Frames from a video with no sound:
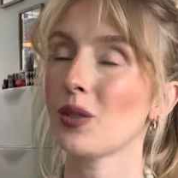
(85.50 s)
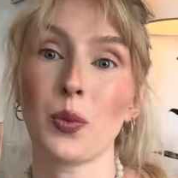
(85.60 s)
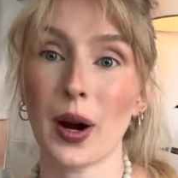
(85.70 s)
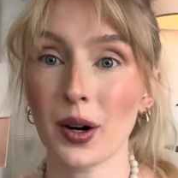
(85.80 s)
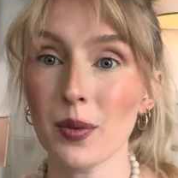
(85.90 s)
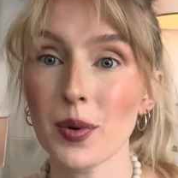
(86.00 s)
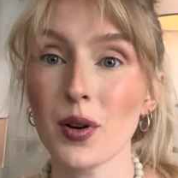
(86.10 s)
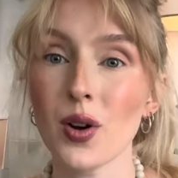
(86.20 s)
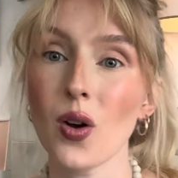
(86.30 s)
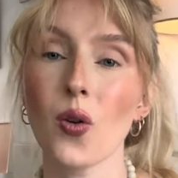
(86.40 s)

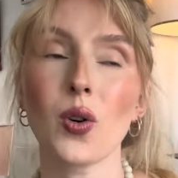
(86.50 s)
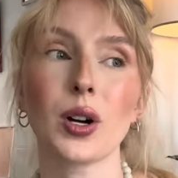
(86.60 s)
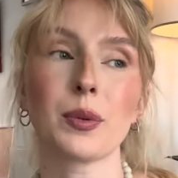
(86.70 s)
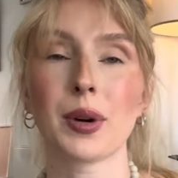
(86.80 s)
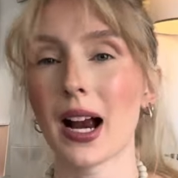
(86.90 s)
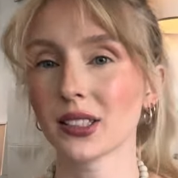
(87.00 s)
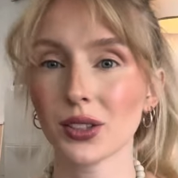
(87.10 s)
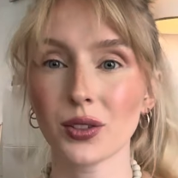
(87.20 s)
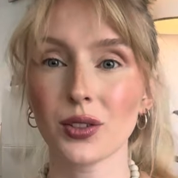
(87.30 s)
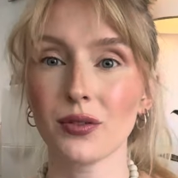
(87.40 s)
wearable or
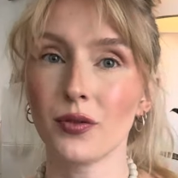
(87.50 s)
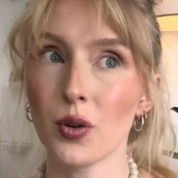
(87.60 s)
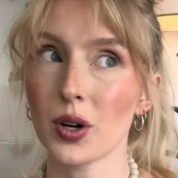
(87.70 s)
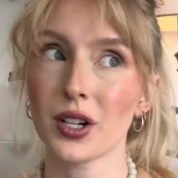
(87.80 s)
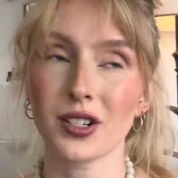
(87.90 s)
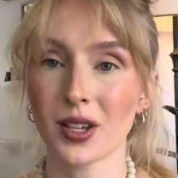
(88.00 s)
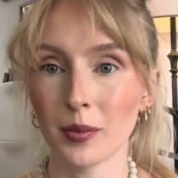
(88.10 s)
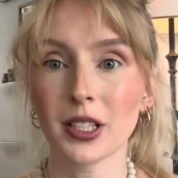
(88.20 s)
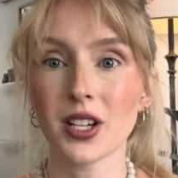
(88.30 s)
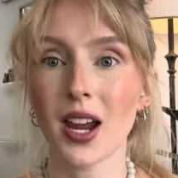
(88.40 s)
practical for
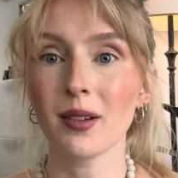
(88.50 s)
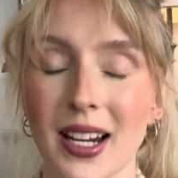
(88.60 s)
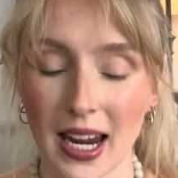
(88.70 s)
summertime.